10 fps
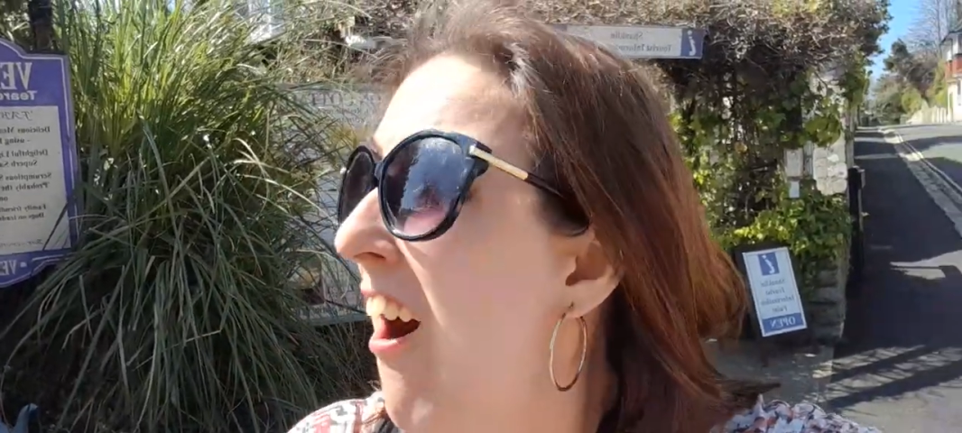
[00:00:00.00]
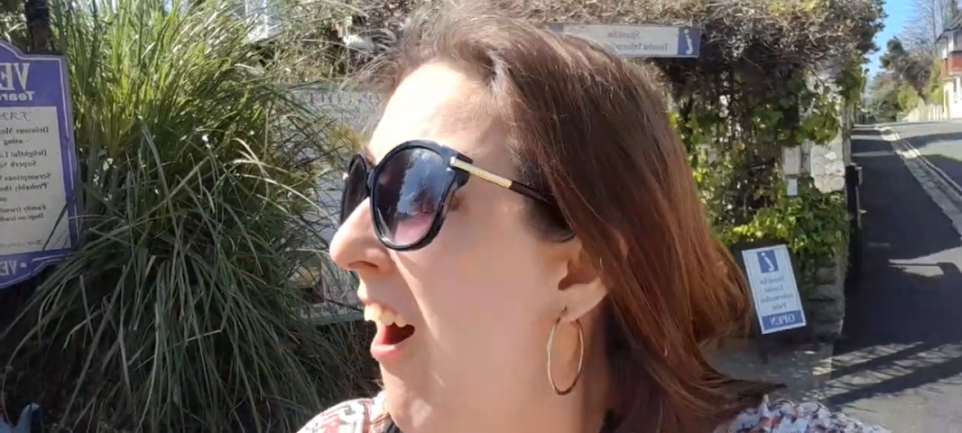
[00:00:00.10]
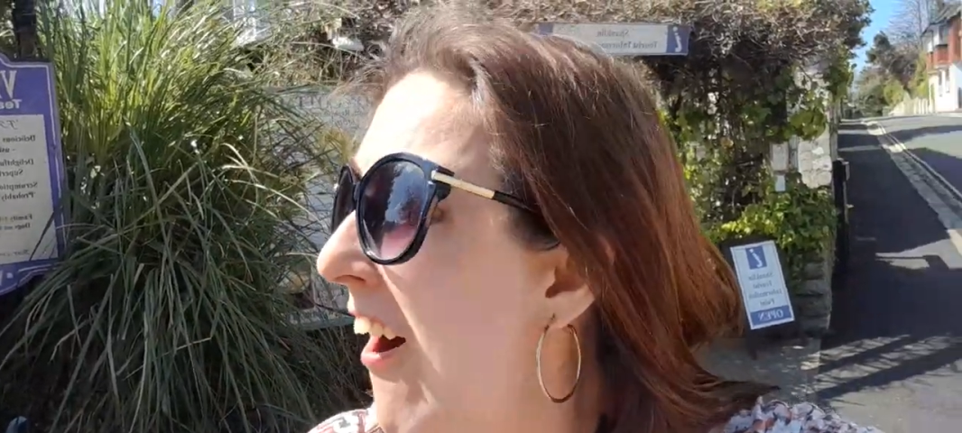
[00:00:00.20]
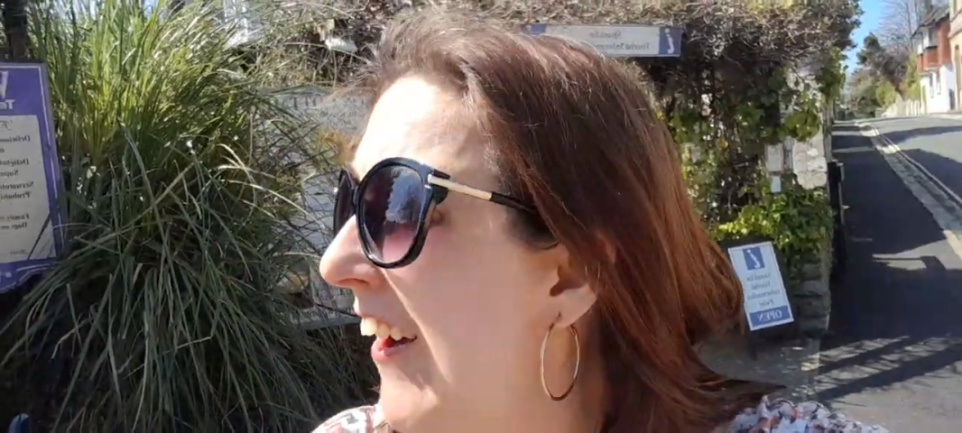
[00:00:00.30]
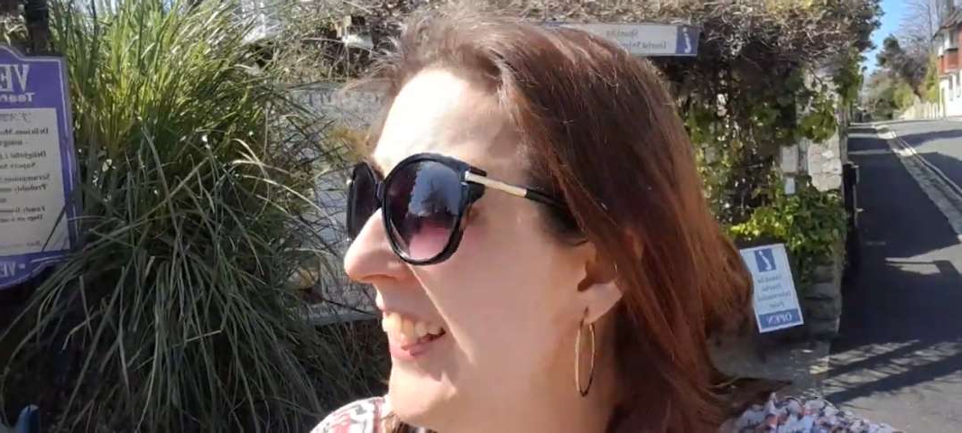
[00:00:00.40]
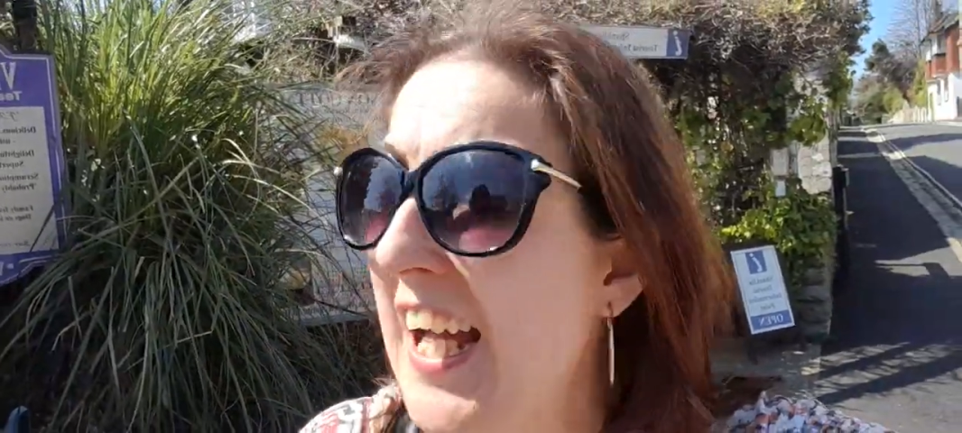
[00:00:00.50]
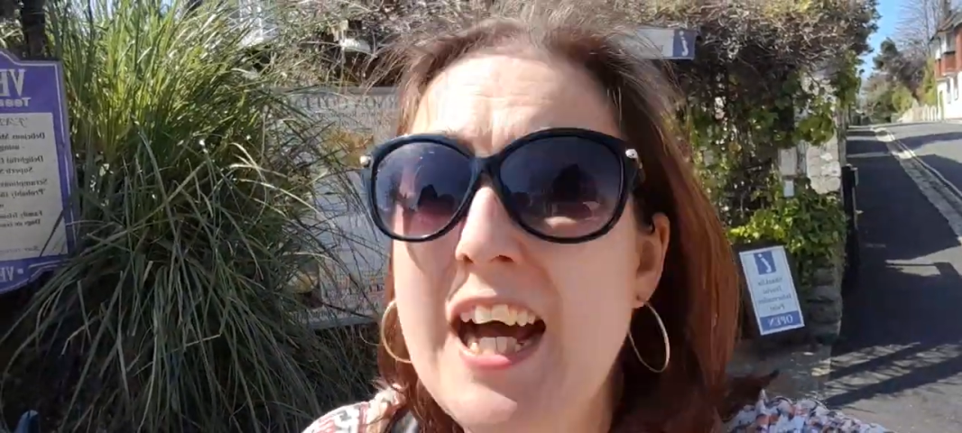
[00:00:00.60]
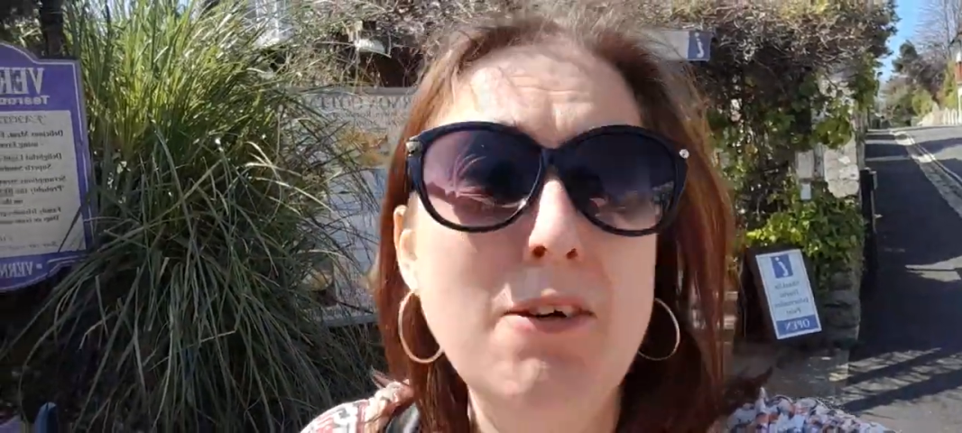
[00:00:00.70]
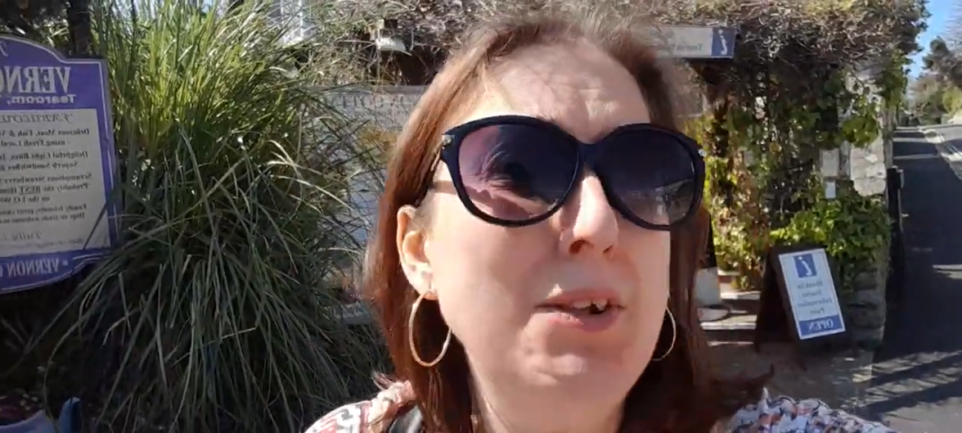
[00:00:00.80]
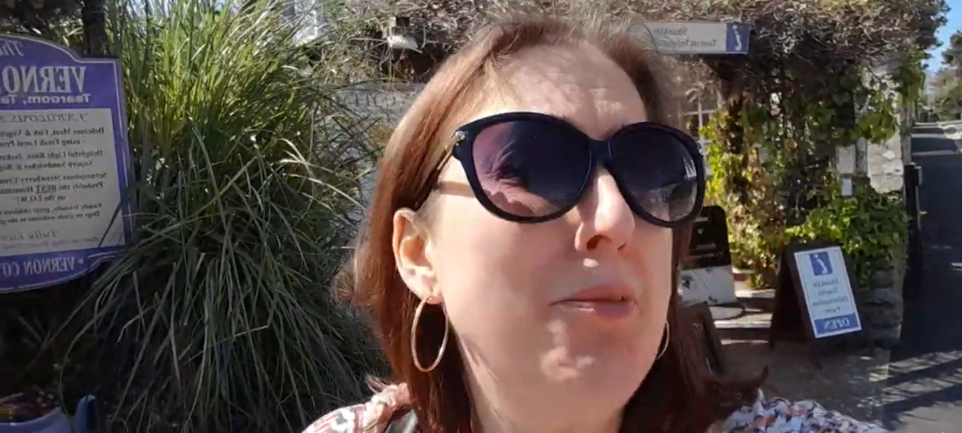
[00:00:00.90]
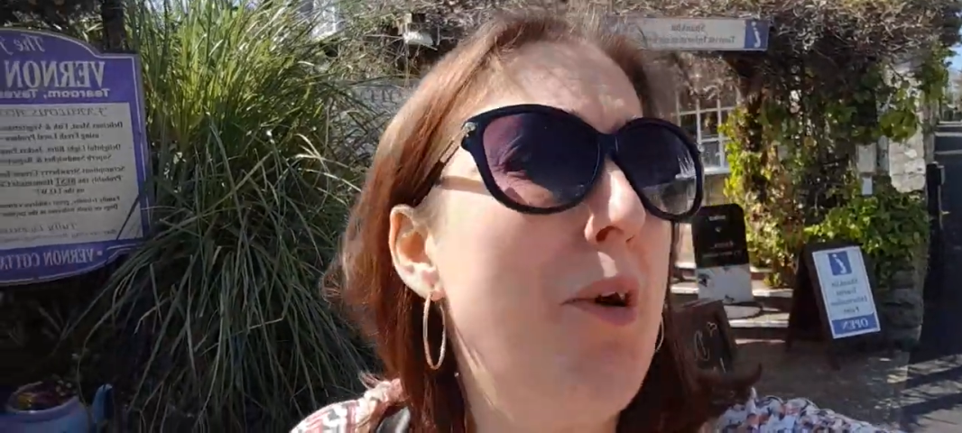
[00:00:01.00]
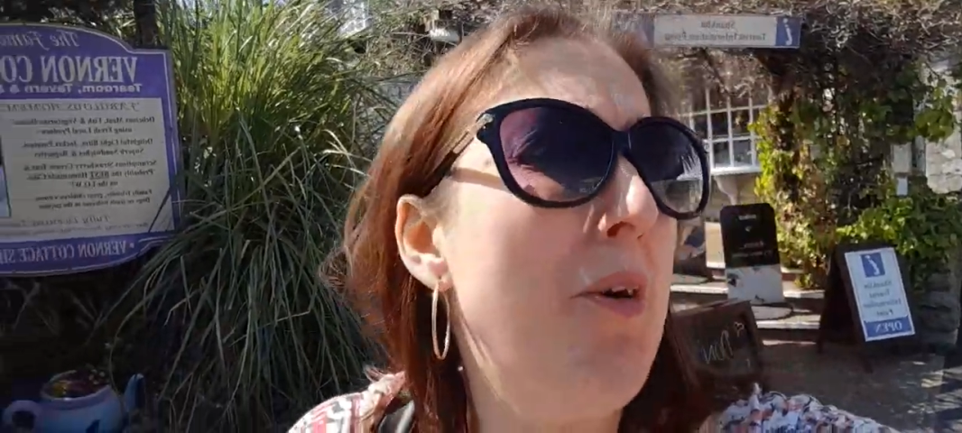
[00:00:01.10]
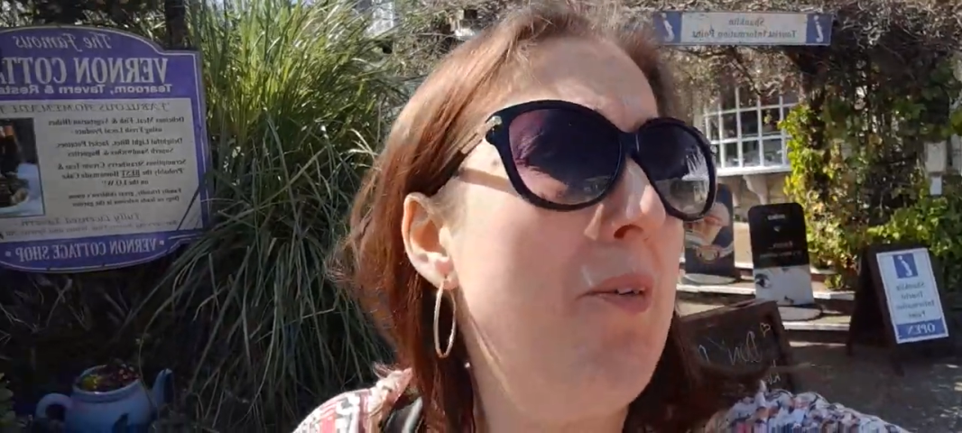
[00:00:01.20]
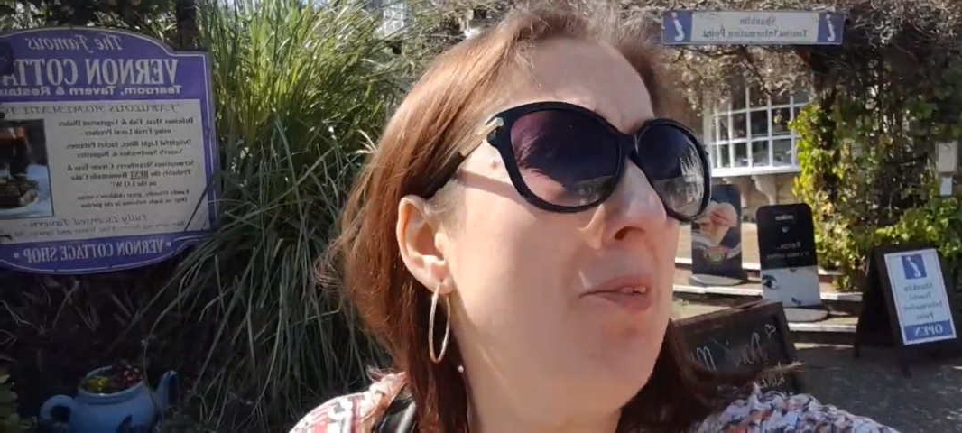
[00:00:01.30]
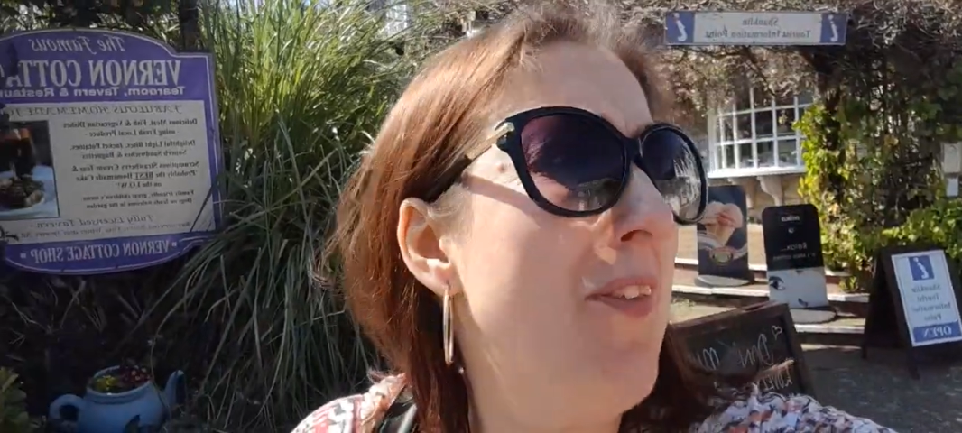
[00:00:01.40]
Hi, how are you
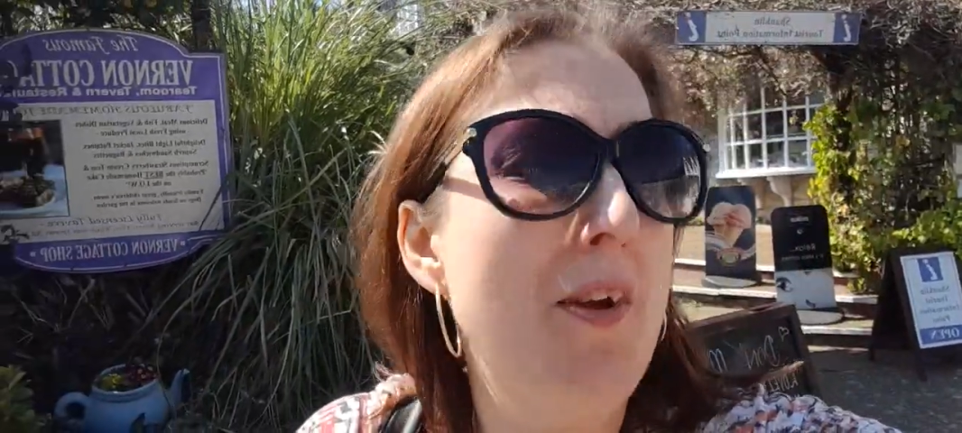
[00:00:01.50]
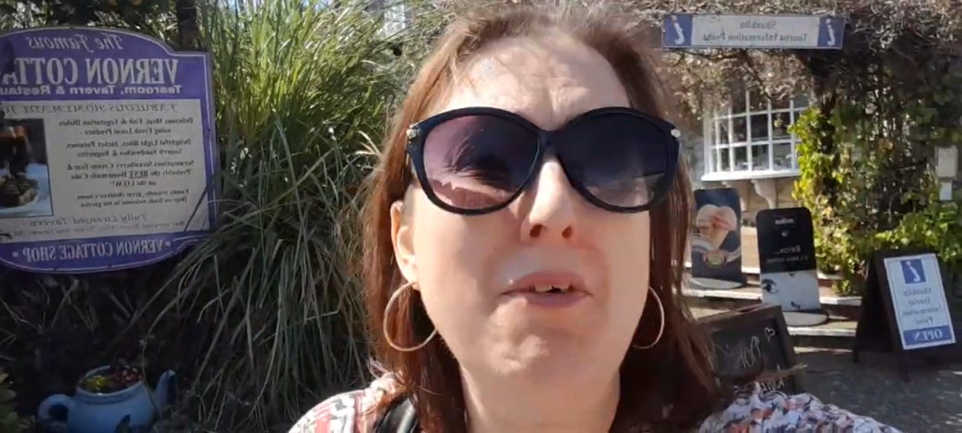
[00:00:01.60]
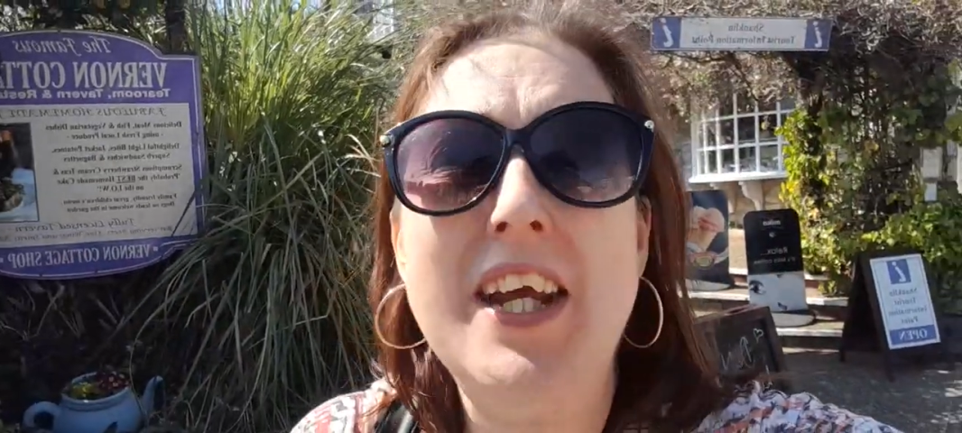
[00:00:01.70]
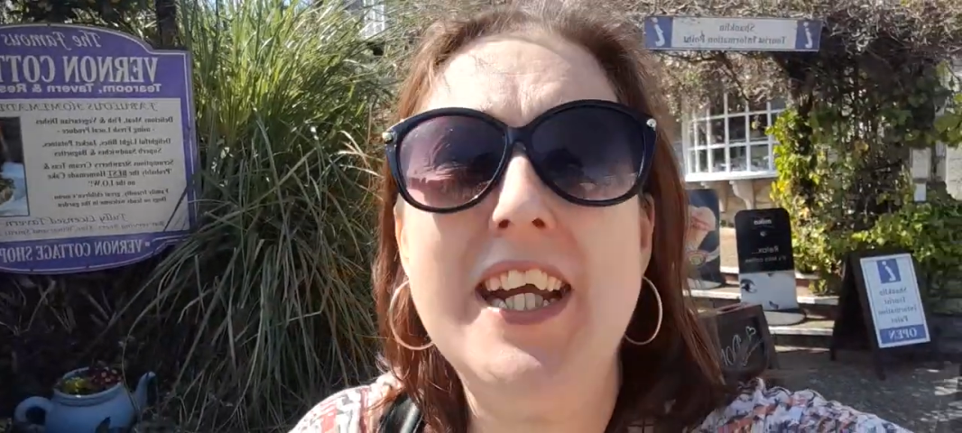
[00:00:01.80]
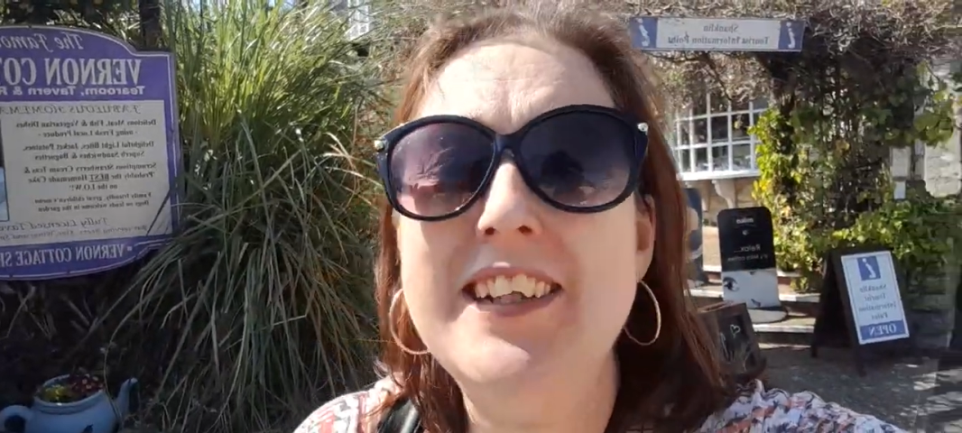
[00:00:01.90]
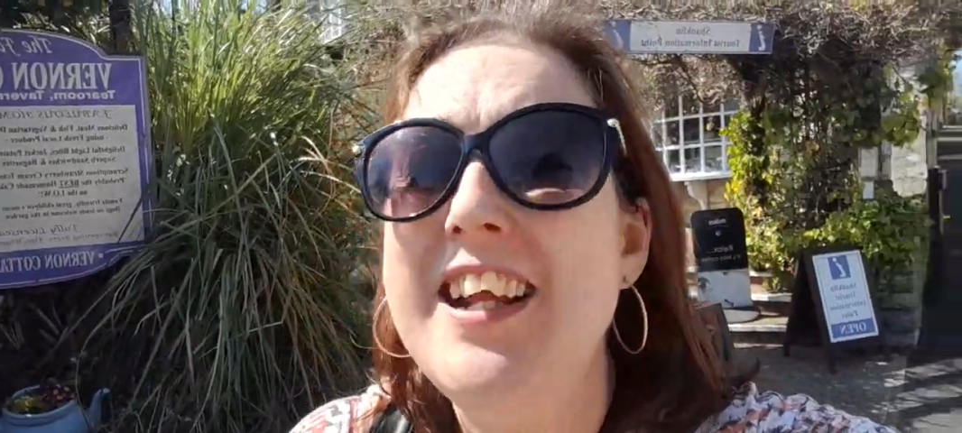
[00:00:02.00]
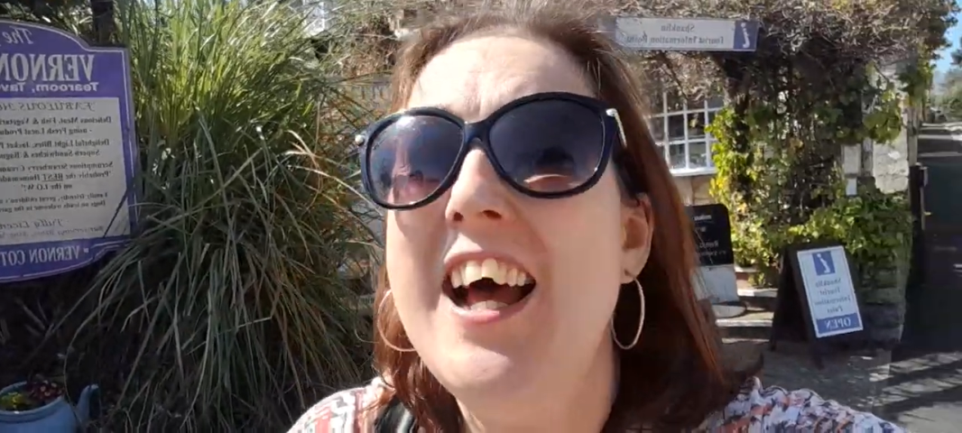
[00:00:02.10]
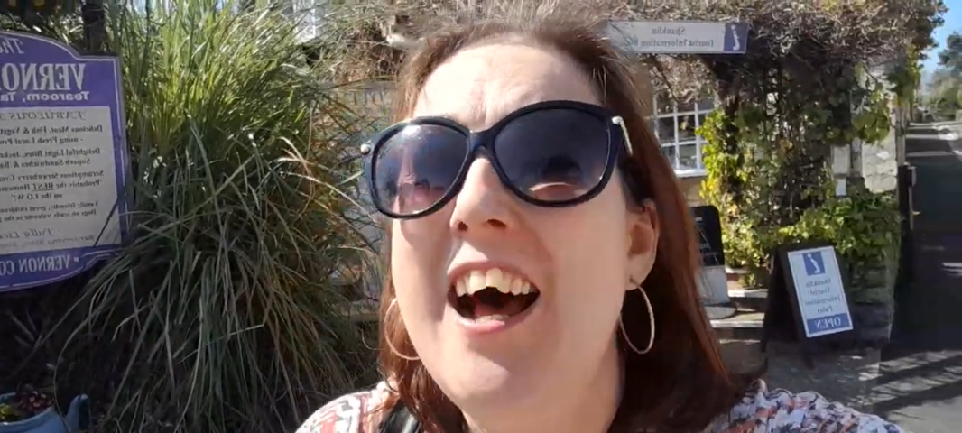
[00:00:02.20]
all doing?